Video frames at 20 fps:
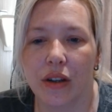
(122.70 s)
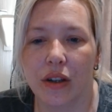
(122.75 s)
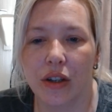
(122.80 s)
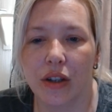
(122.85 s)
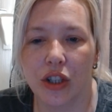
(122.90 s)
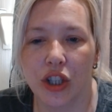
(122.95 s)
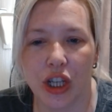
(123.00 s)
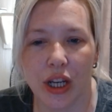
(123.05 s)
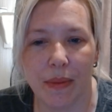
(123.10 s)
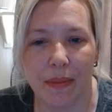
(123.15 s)

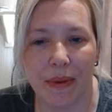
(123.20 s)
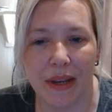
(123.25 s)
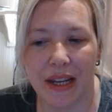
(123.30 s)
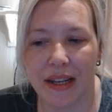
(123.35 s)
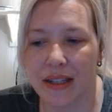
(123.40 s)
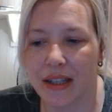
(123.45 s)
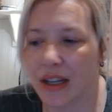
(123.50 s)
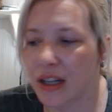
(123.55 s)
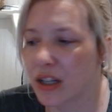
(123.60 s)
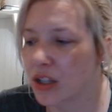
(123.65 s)
GP
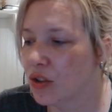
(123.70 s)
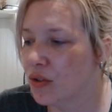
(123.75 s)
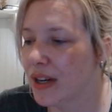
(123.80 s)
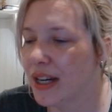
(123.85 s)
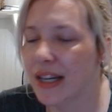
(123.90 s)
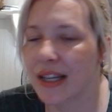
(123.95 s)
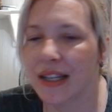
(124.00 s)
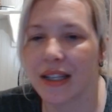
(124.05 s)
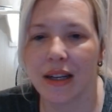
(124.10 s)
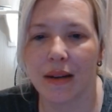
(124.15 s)

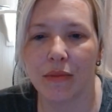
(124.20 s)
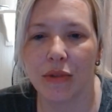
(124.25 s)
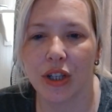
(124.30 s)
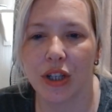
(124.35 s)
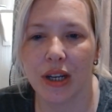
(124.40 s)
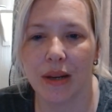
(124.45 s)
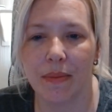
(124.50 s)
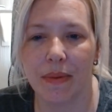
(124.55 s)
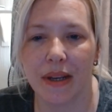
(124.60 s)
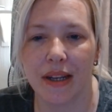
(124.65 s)
surgery. Some
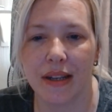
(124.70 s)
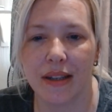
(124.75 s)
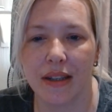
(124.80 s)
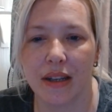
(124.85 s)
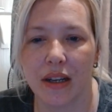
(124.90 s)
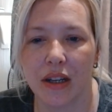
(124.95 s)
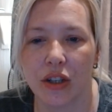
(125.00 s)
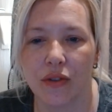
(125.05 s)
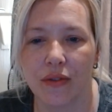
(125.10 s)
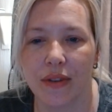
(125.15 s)
GP
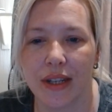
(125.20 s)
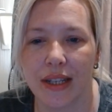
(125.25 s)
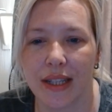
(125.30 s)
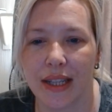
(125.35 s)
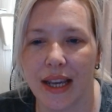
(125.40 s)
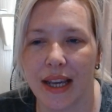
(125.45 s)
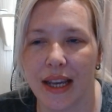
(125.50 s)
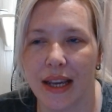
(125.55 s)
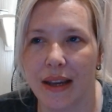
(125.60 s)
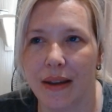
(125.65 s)
surgeries
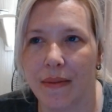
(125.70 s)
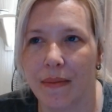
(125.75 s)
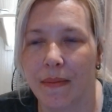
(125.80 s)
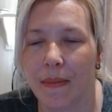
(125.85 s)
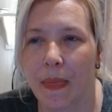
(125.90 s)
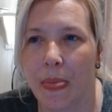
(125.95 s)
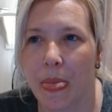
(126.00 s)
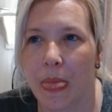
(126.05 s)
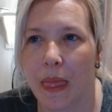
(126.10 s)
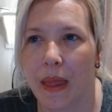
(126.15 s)
here
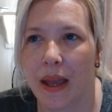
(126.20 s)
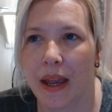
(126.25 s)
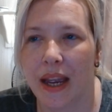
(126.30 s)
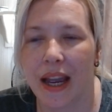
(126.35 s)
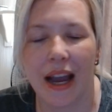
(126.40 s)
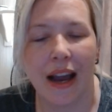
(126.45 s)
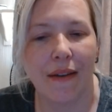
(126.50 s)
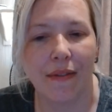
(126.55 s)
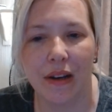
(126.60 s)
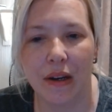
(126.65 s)

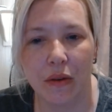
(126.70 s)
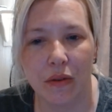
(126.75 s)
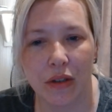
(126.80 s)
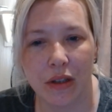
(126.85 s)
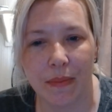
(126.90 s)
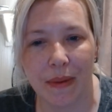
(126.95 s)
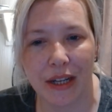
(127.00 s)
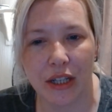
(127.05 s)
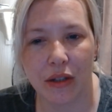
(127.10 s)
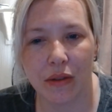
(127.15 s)
have little
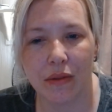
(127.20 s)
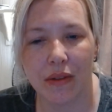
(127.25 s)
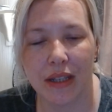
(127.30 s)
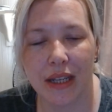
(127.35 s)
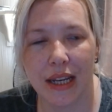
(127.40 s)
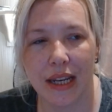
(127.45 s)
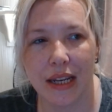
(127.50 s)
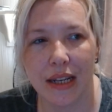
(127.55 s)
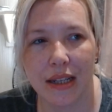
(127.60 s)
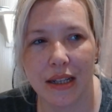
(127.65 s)

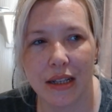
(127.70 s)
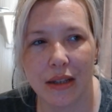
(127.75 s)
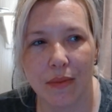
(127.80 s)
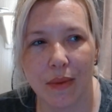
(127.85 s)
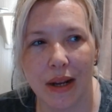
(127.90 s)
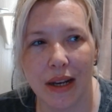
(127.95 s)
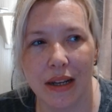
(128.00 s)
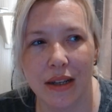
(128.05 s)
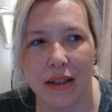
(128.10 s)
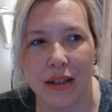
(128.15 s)
specialties as
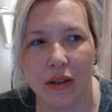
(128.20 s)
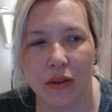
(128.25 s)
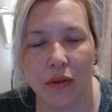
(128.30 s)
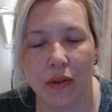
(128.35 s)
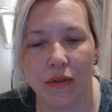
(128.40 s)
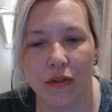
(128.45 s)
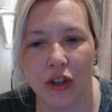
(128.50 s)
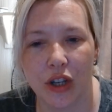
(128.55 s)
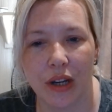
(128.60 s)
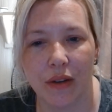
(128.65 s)
well as
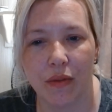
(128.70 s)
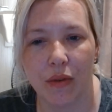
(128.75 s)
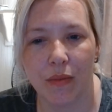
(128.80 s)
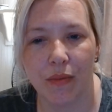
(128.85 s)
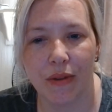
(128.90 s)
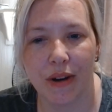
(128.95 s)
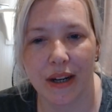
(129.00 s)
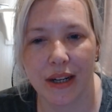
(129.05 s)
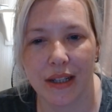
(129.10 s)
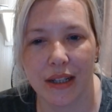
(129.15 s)
sort of general
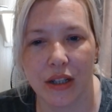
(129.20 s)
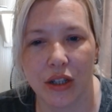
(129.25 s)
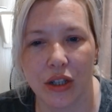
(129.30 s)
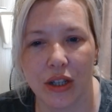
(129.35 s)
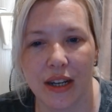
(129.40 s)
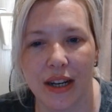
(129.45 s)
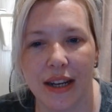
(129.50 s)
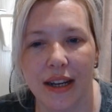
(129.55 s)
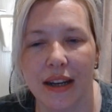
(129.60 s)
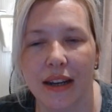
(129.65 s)

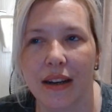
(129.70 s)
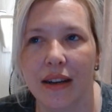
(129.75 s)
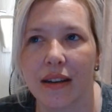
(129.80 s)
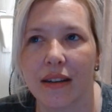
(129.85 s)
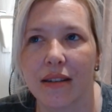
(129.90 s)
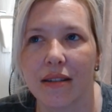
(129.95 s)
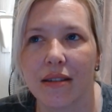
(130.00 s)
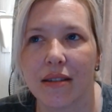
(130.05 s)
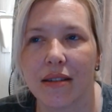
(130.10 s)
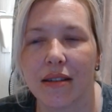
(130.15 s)
practicing.
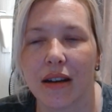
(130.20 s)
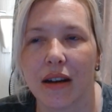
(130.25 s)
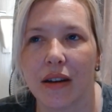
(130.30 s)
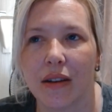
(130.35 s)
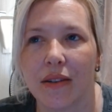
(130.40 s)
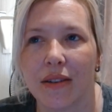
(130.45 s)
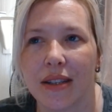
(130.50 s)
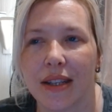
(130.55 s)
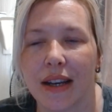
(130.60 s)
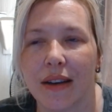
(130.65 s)

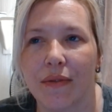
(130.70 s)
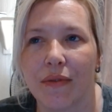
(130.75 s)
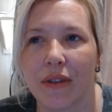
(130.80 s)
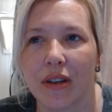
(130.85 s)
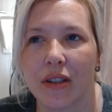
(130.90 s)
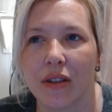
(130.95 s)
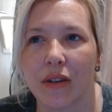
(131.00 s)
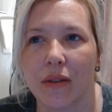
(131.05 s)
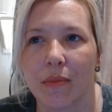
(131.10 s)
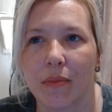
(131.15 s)
So say for
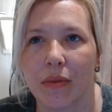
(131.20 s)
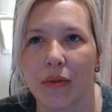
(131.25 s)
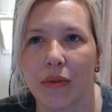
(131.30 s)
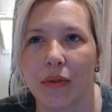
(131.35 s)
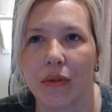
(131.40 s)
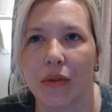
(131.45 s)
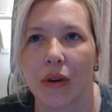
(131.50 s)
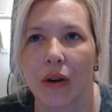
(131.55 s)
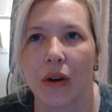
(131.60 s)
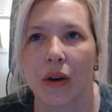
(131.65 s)

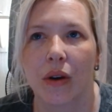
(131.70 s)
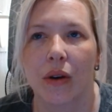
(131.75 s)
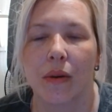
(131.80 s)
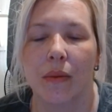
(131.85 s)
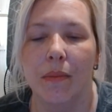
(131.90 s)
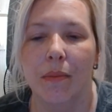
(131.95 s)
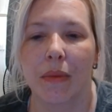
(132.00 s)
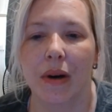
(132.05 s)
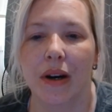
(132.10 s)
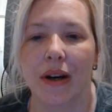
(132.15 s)
example
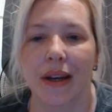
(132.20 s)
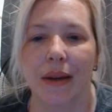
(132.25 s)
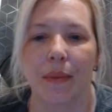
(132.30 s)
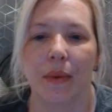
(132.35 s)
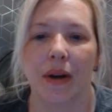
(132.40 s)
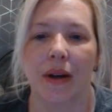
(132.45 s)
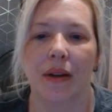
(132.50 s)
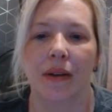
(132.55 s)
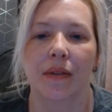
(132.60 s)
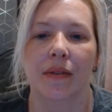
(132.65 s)
my
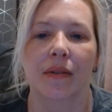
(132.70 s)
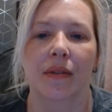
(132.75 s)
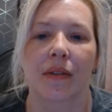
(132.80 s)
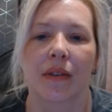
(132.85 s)
one,